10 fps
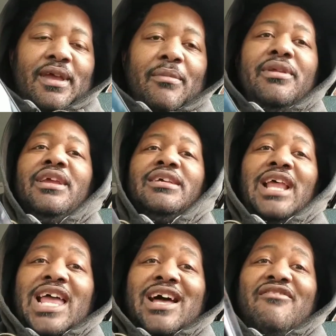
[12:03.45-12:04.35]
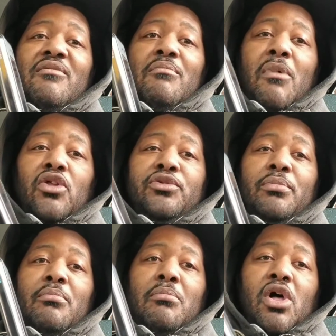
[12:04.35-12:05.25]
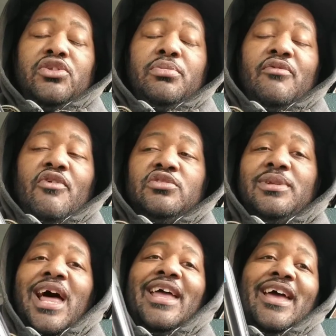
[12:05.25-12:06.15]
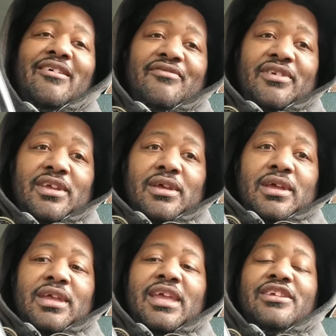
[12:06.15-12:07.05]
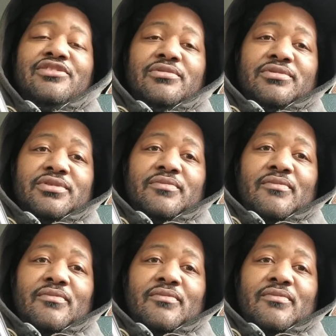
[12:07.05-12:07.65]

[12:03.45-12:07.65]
I mean, yes, I have multiple phones, but I have issues.